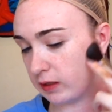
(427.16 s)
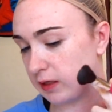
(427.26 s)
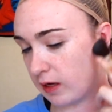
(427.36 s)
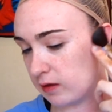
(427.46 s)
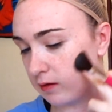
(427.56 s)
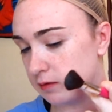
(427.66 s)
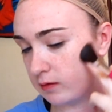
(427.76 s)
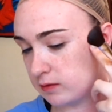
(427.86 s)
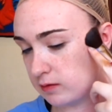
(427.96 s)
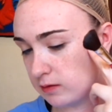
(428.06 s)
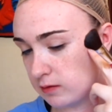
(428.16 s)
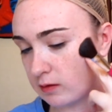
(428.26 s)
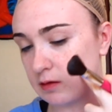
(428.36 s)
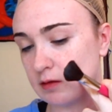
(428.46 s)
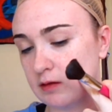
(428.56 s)
get that
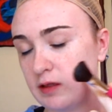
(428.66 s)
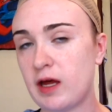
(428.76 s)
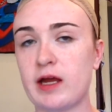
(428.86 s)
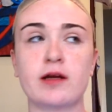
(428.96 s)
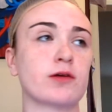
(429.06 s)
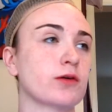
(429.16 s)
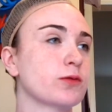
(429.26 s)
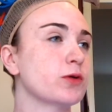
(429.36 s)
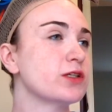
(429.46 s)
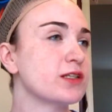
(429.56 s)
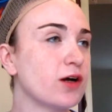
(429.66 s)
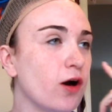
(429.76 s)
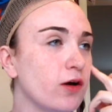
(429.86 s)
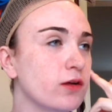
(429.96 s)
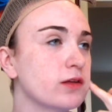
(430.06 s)
line. Or what is it
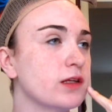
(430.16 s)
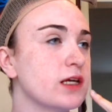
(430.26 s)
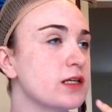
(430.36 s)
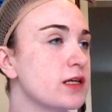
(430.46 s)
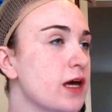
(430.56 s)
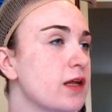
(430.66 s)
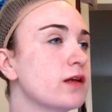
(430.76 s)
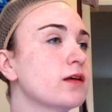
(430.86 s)
called? The indent?